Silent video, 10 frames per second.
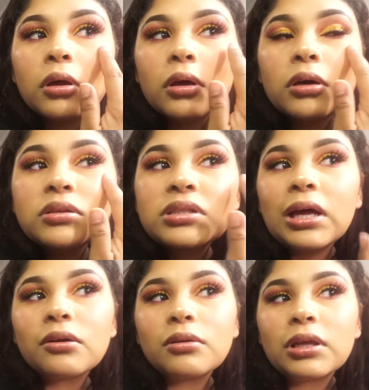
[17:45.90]
because
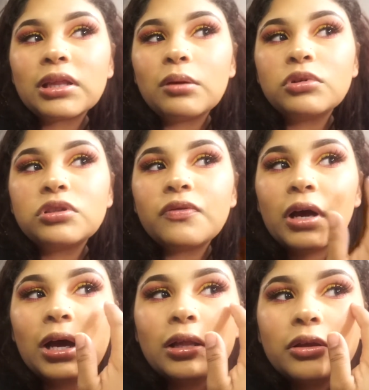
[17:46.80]
I don't like that much of a
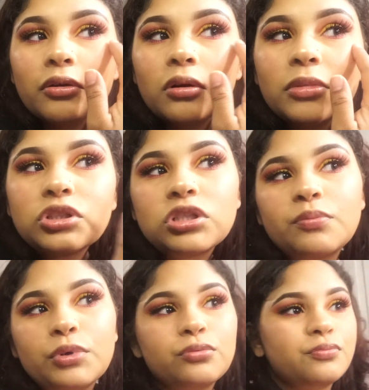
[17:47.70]
highlighter on my
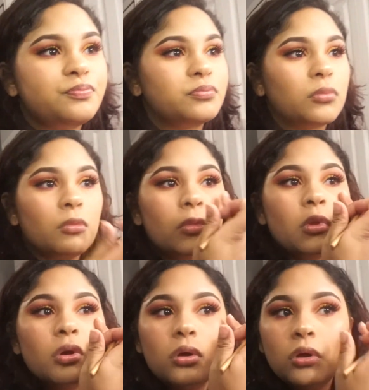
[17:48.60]
cheekbone.
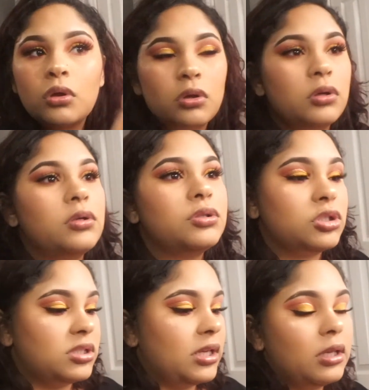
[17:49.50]

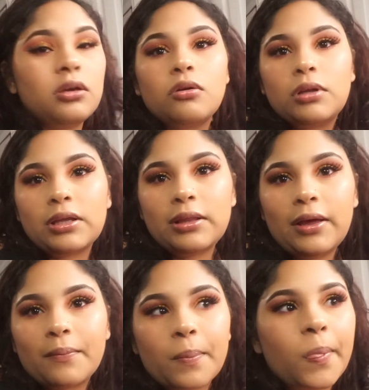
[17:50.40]
Just take it and go like
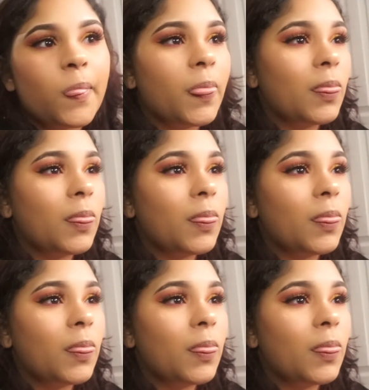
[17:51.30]
that.